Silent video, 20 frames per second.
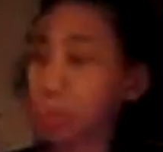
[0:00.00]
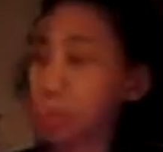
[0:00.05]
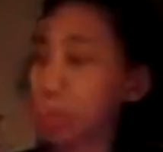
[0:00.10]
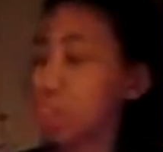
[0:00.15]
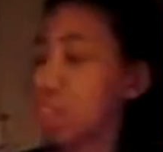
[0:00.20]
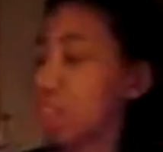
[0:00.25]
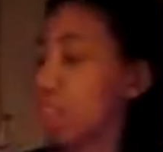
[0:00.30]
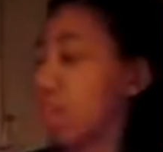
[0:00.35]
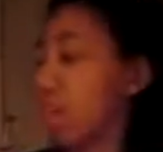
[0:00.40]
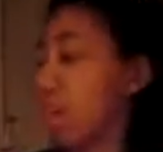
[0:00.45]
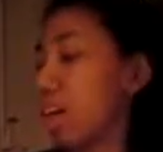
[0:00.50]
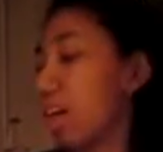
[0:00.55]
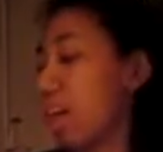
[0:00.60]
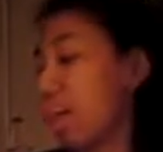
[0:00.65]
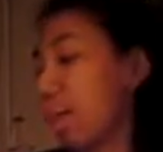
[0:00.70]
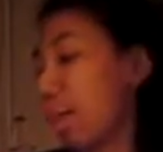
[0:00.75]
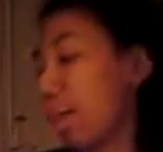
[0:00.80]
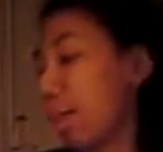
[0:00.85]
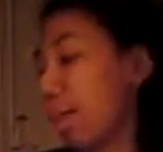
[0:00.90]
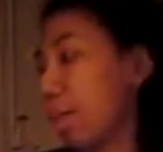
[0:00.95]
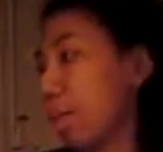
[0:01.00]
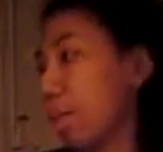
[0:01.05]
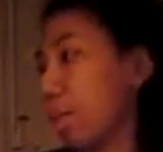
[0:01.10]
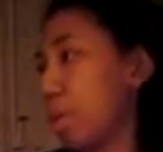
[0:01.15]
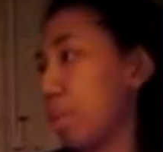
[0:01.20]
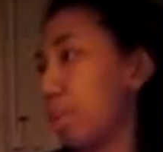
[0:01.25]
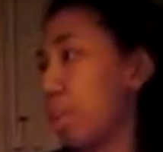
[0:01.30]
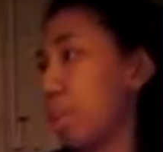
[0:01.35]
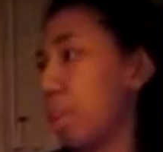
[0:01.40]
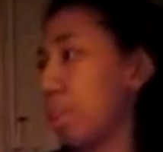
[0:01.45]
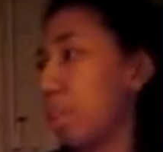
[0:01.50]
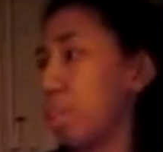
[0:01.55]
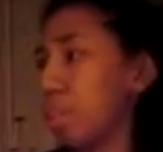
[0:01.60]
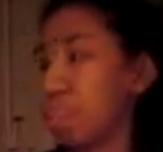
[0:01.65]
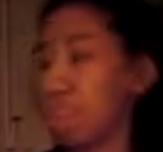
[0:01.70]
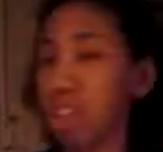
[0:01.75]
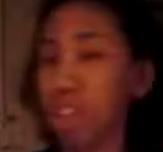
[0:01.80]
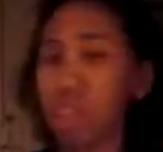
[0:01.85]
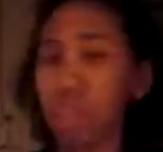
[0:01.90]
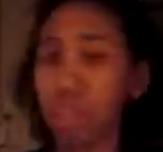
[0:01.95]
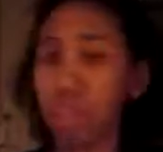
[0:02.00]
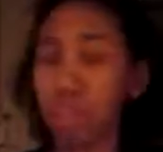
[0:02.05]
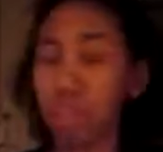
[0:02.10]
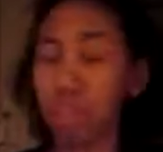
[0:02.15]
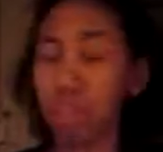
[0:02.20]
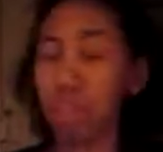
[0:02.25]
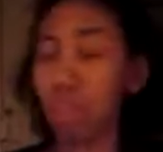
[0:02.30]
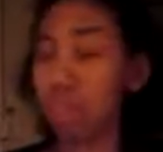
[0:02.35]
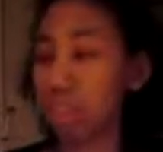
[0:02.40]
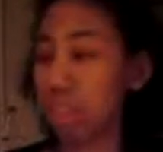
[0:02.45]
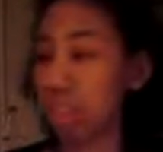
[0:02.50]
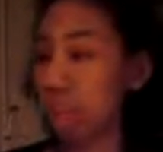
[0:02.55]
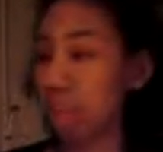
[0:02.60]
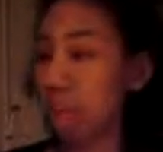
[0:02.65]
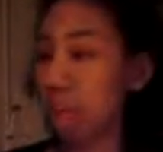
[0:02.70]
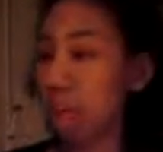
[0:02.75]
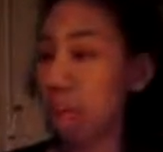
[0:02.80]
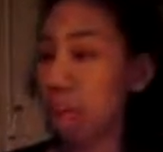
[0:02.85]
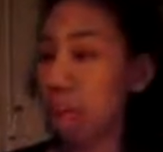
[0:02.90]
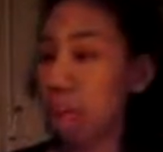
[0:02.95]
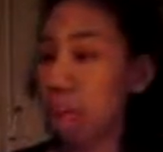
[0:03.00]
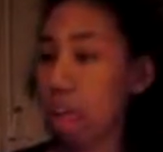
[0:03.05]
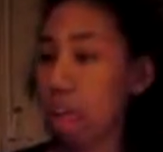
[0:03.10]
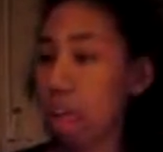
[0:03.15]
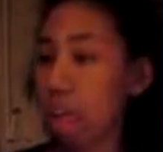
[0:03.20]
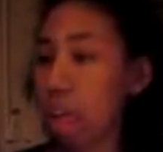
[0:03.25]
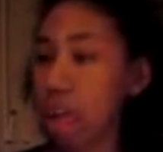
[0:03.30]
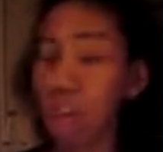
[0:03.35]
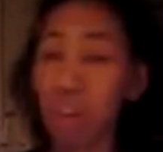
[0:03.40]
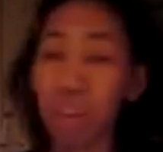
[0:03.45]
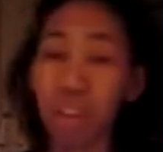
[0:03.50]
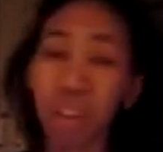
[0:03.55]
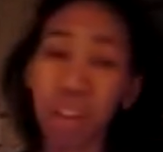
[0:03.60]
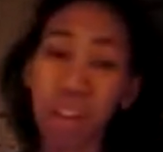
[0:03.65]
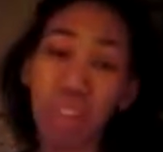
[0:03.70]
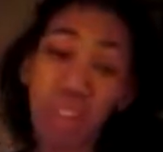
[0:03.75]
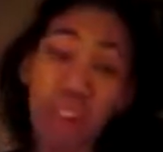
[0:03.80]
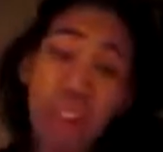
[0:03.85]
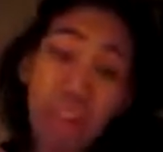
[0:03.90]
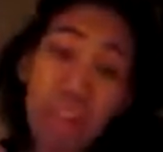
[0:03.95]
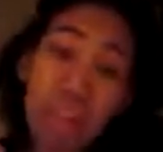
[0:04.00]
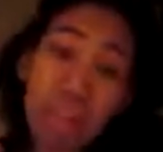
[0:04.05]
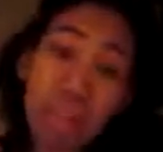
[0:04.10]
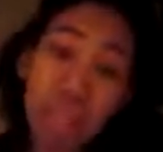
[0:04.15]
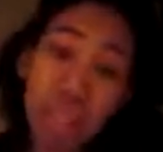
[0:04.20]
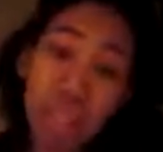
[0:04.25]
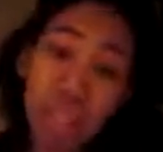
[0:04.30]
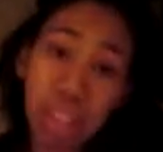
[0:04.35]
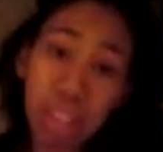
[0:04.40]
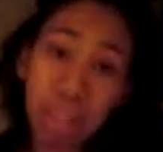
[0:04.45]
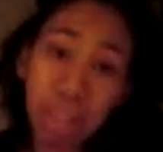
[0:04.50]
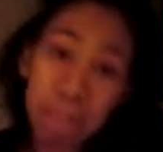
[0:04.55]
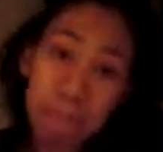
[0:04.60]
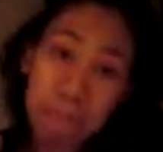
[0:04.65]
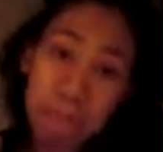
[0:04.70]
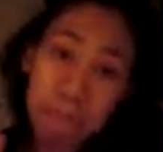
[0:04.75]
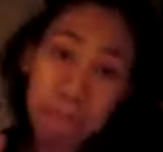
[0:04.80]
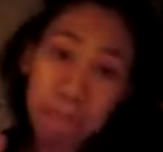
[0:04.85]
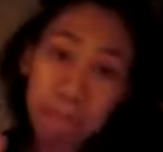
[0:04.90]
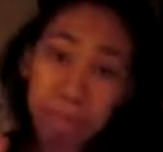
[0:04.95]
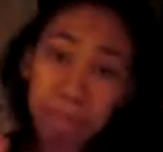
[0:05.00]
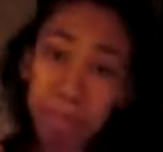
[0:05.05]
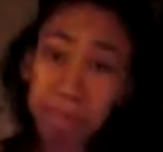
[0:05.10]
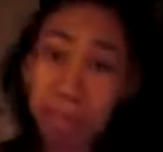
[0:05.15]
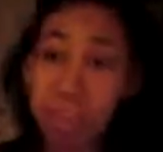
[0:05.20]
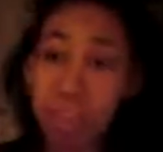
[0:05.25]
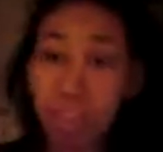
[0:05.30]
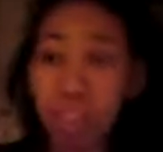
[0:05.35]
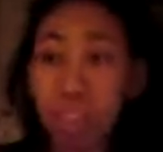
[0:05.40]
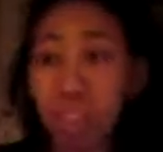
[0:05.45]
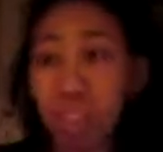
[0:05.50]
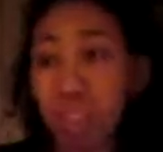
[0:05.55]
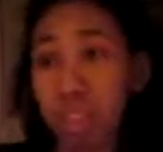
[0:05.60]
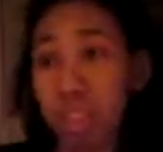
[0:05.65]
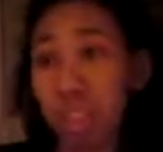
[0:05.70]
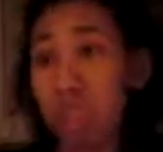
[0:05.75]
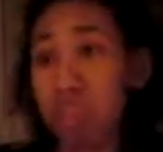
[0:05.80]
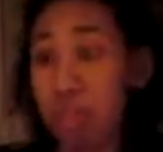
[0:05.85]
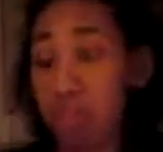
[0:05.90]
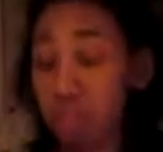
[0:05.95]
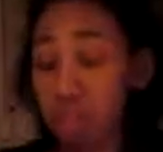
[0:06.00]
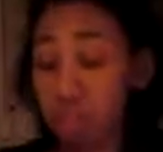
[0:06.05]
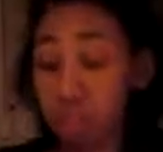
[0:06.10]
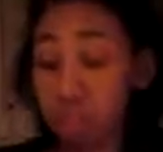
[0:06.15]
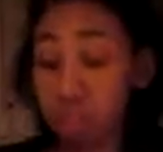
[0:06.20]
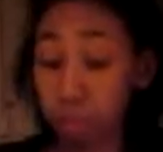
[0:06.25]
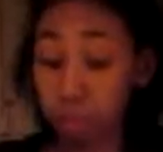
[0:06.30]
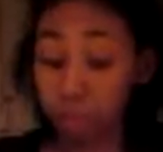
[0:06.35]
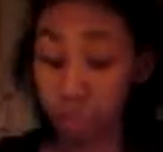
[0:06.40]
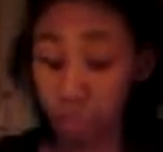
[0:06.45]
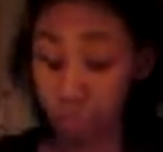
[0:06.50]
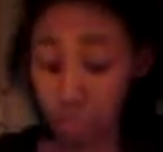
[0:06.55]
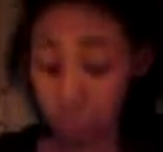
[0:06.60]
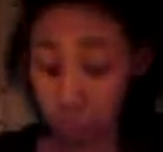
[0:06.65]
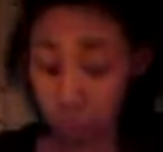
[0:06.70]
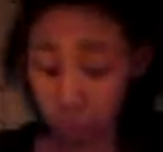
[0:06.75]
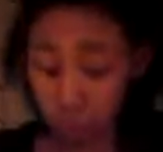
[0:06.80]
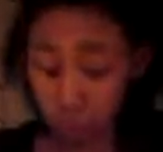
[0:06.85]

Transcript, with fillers: which I saw at Barnes and Noble, and I thought it was kind of cool, so I don't know, I read it in the Barnes and Noble and I thought it would